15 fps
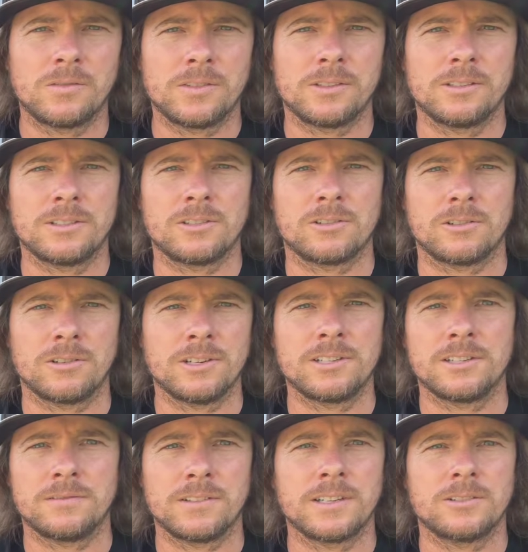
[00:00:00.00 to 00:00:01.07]
discouraged
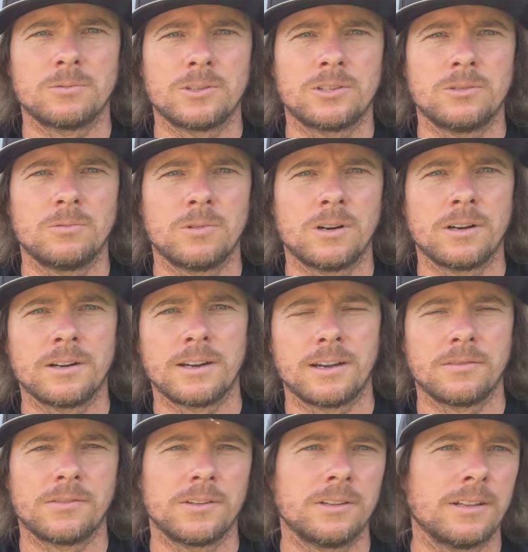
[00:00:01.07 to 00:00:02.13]
if that's what you want. I
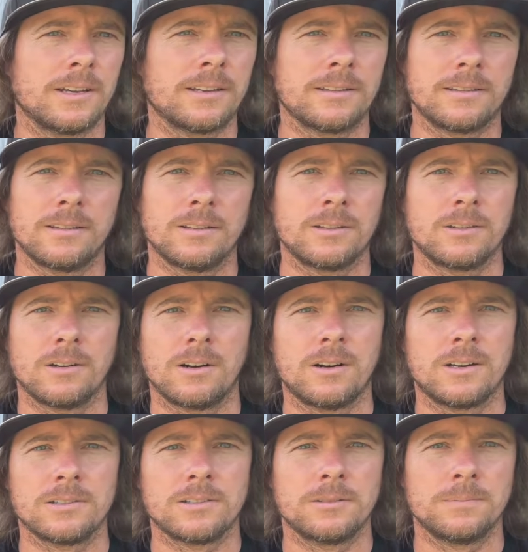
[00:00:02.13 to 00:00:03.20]
feel like they're
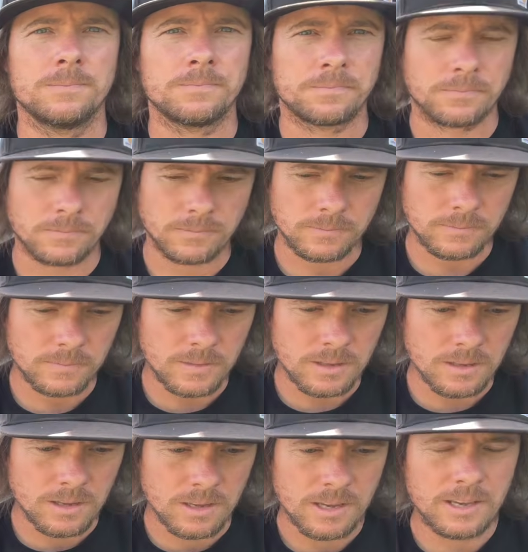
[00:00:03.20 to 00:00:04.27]
awesome.
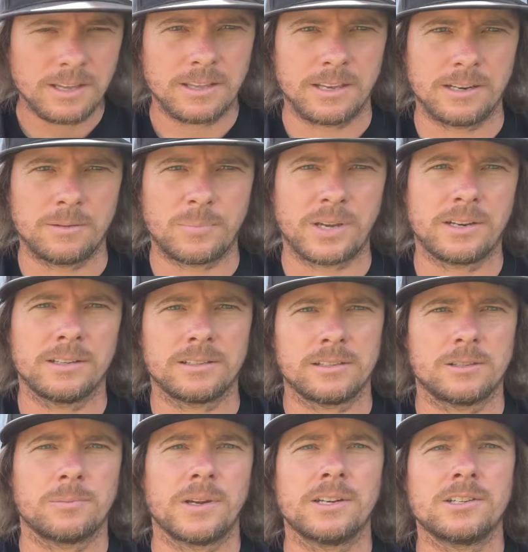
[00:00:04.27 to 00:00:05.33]
Independent
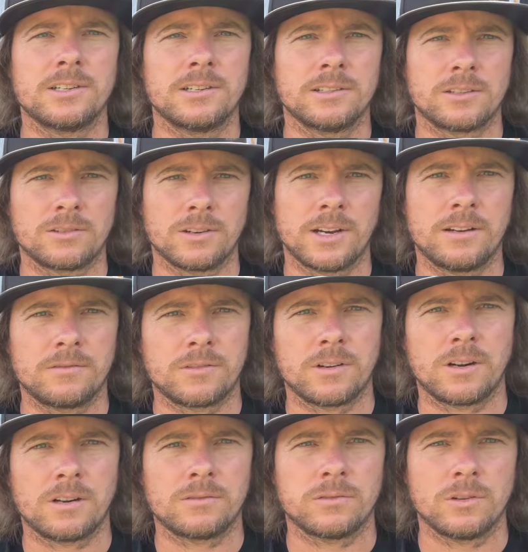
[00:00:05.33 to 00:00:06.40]
suspension is great for
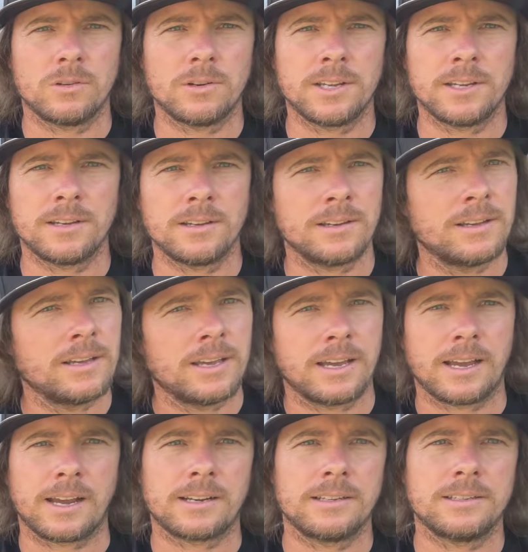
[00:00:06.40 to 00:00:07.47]
off-roading.
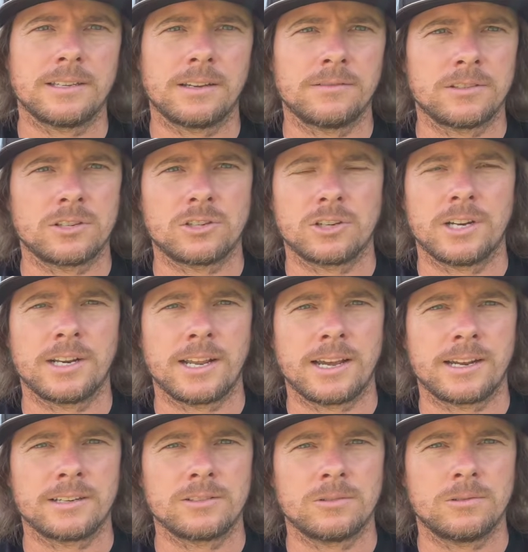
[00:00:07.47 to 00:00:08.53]
Actis have a straight
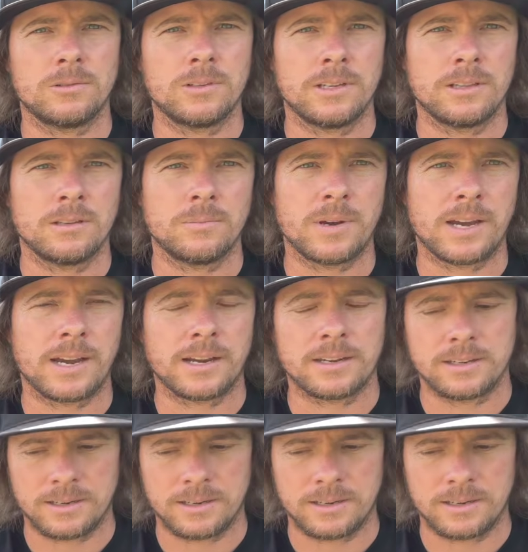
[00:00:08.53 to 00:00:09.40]
axle in the back,